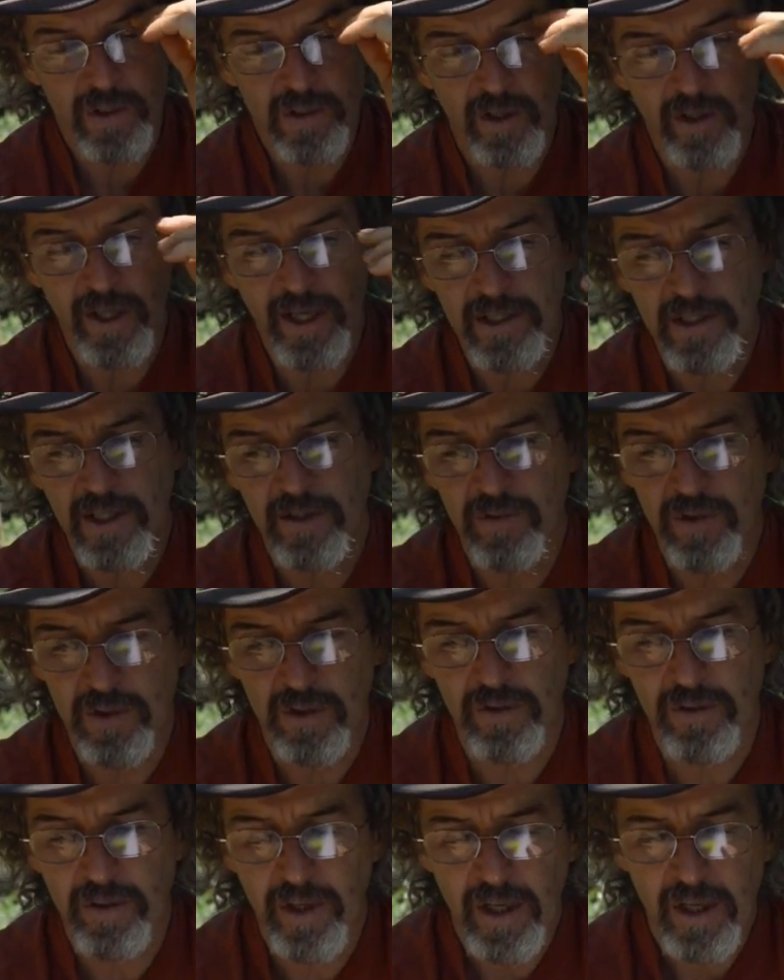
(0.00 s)
So that gives
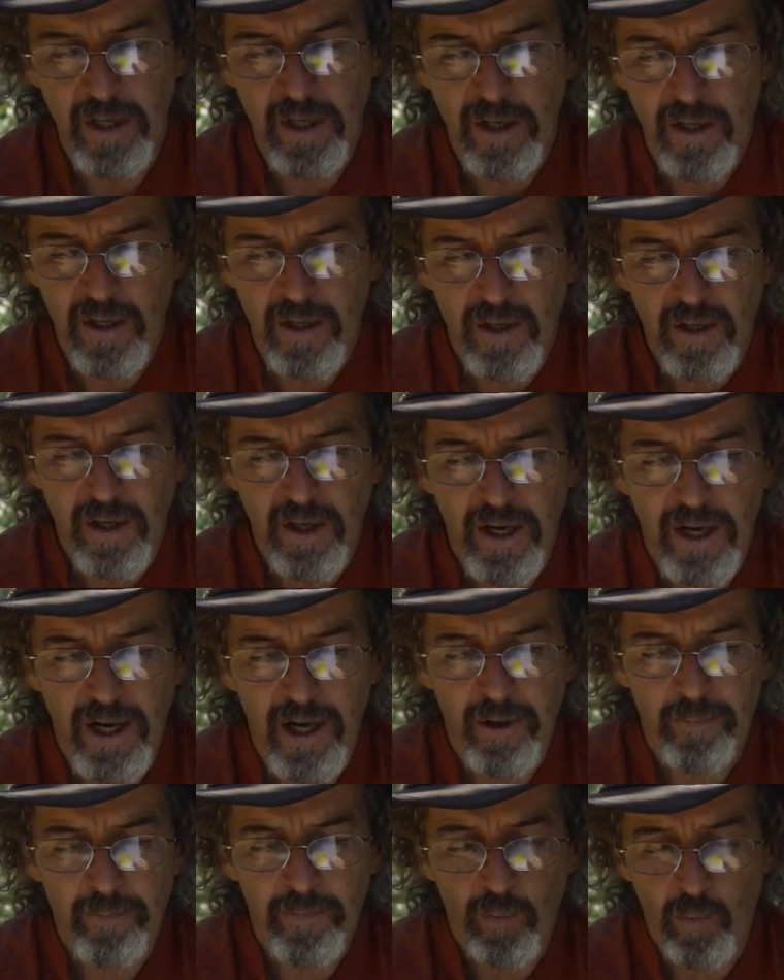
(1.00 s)
you
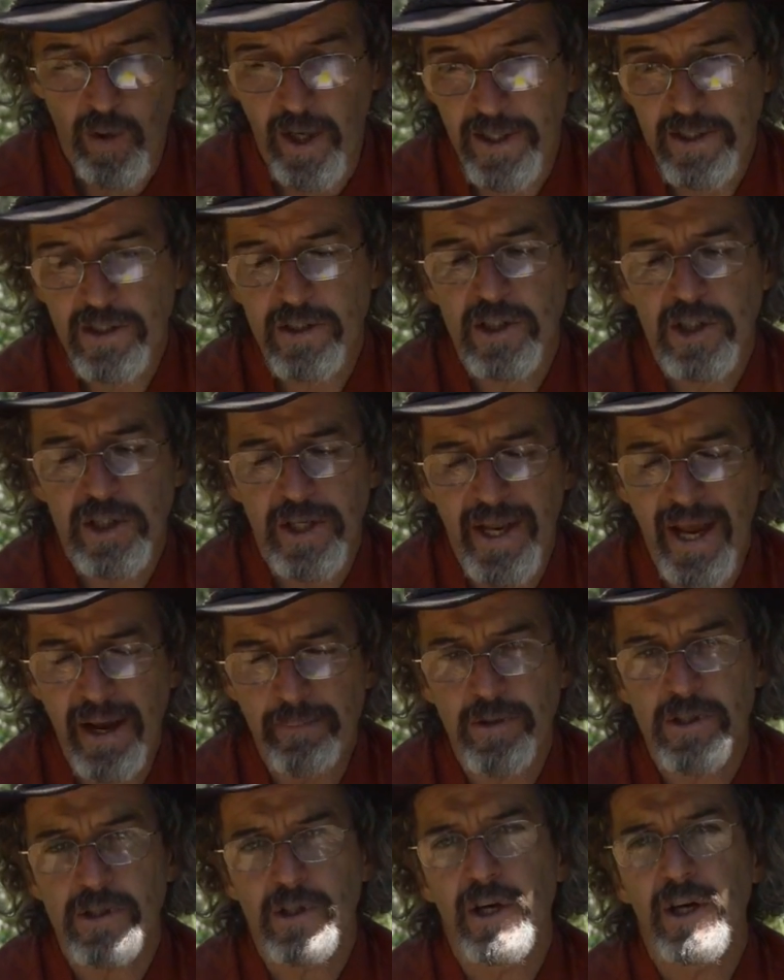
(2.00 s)

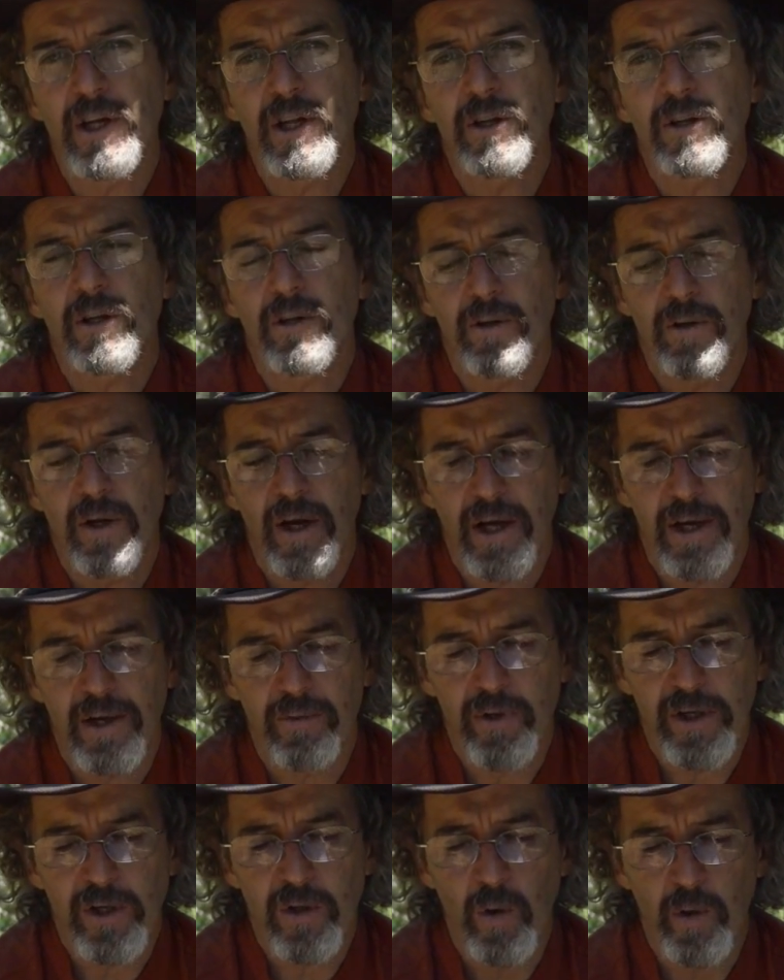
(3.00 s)
Shinampas are
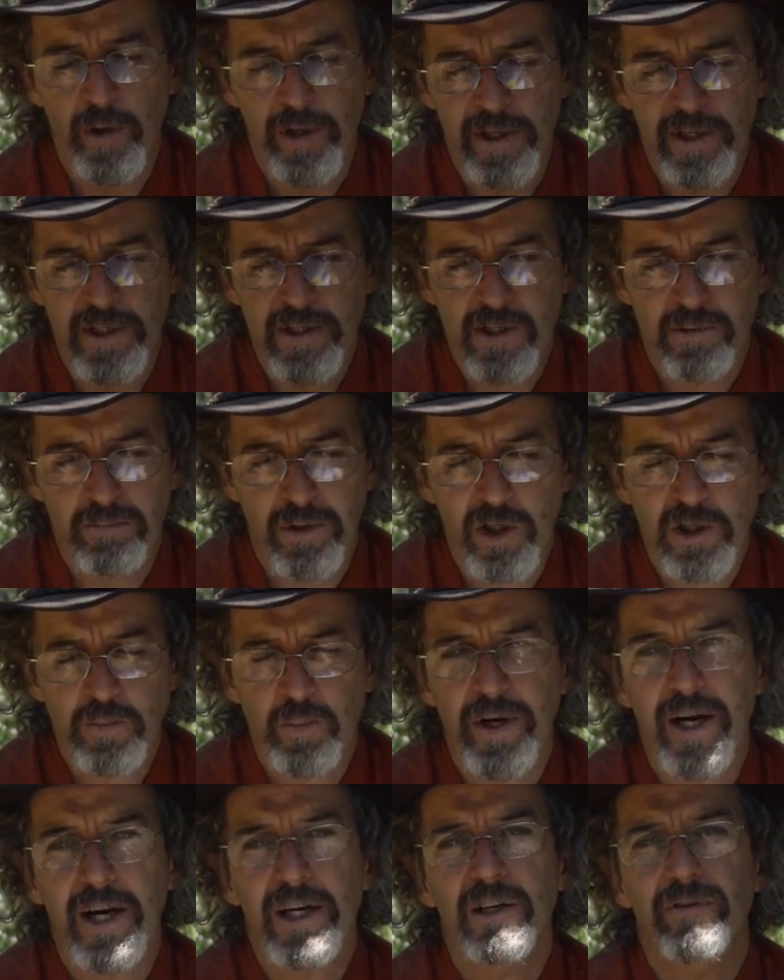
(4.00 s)
recorded as the most
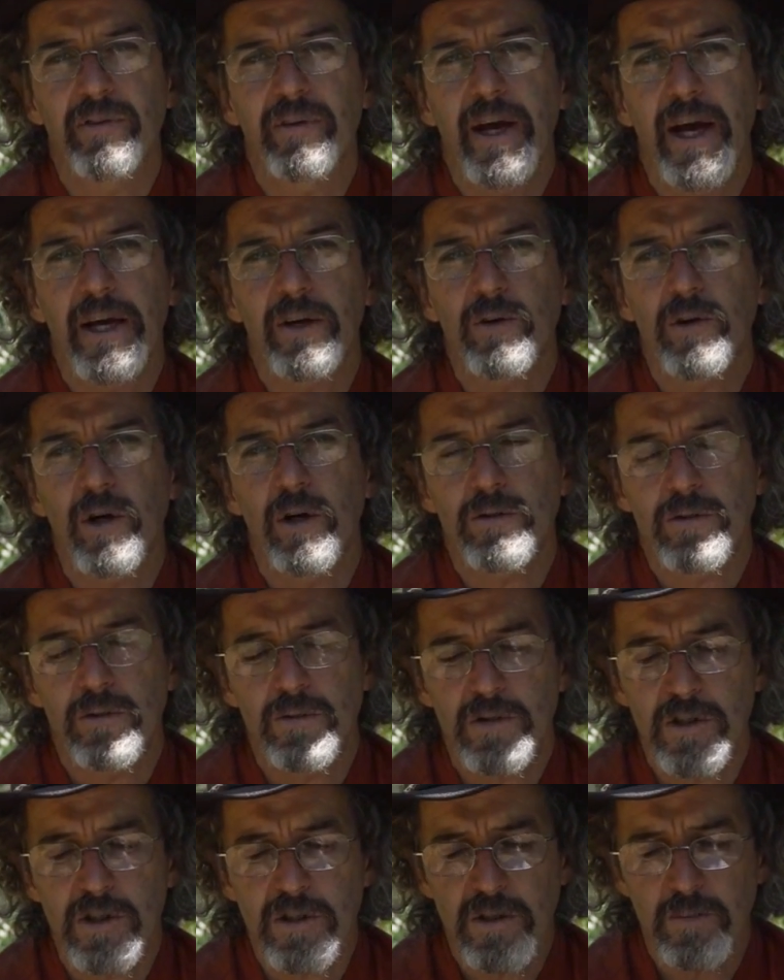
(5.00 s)
productive agricultural
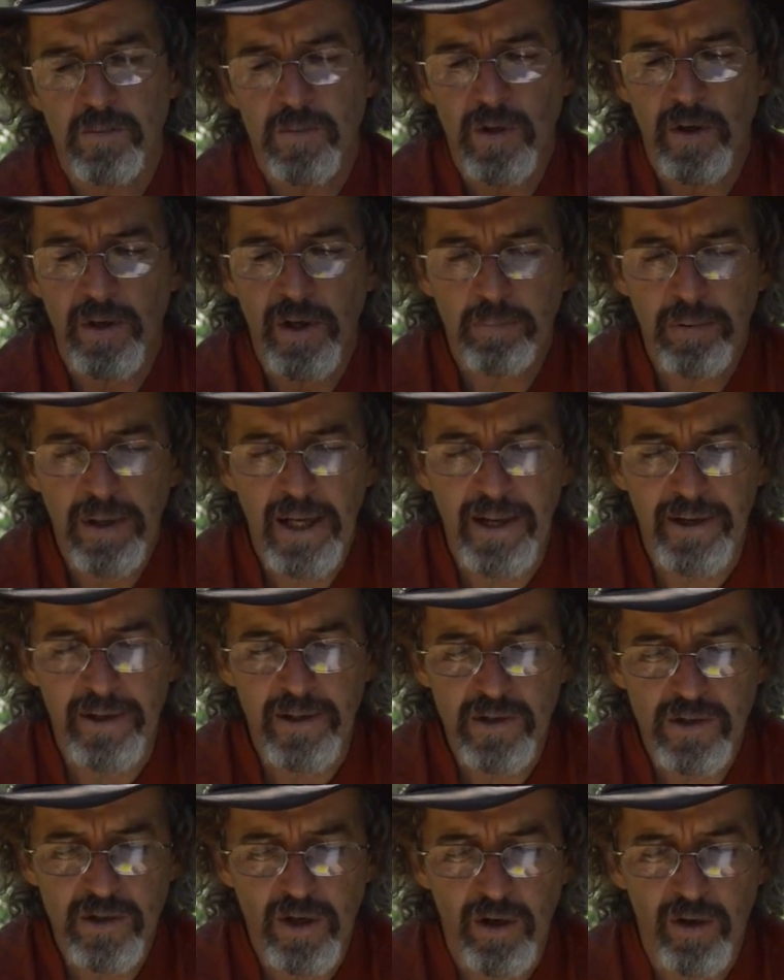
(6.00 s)
systems on the
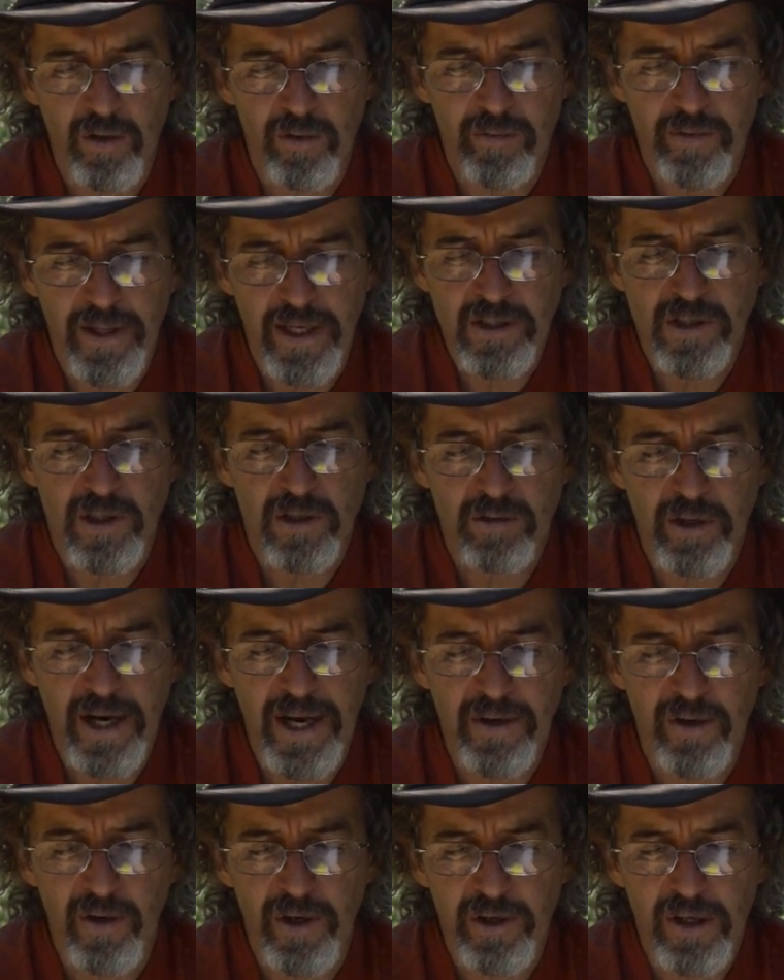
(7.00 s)
planet, so that's a
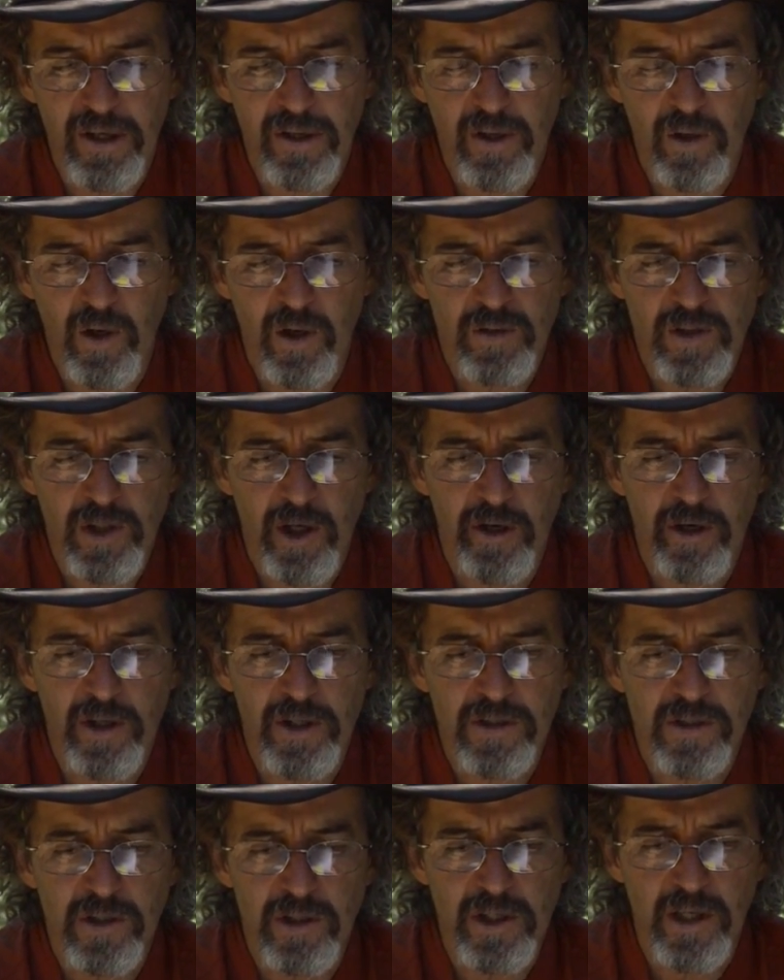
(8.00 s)
great idea. That I would
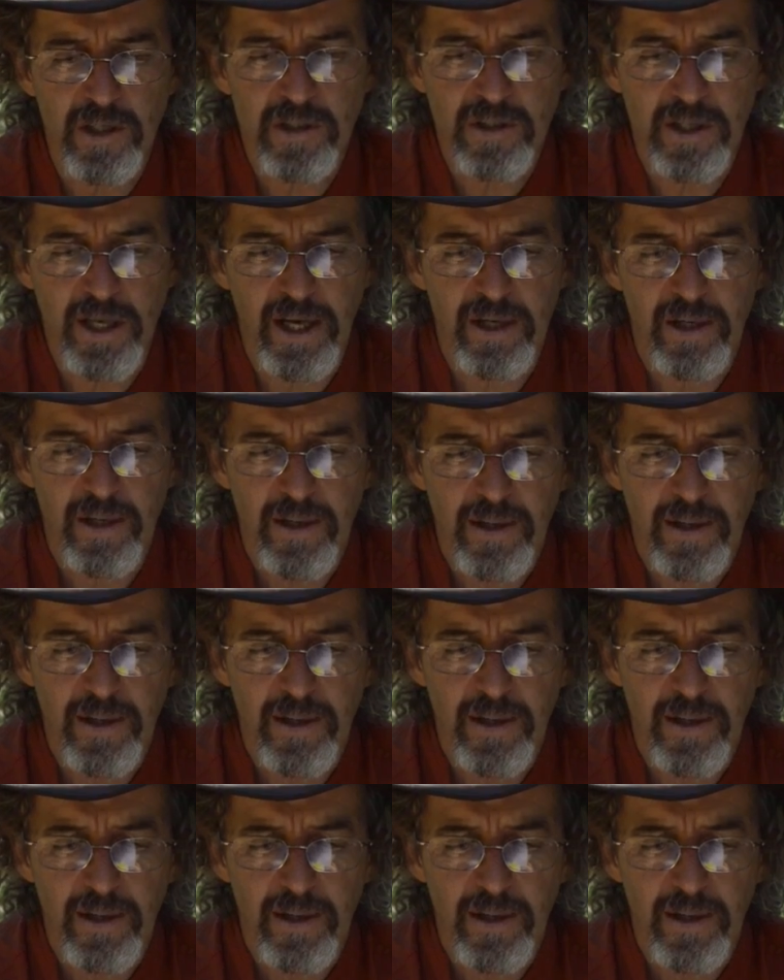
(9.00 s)
totally suggest that.